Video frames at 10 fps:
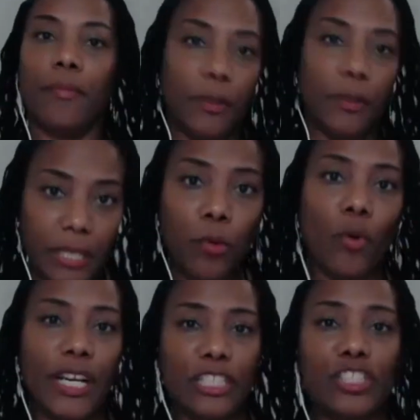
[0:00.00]
but people
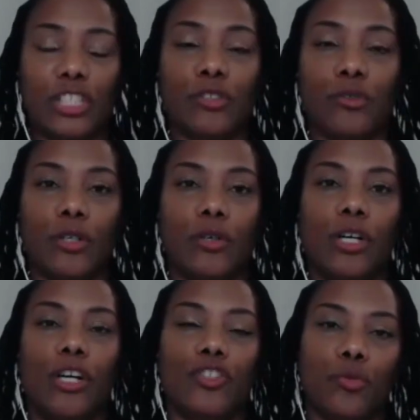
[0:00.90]
in general
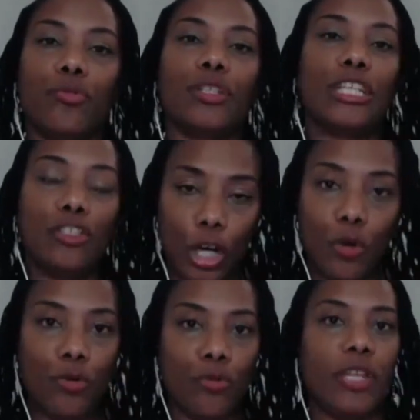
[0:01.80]
to really
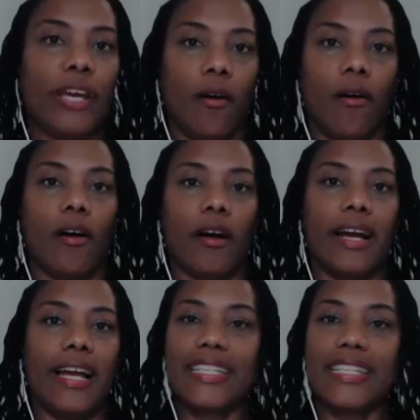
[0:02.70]
know who they are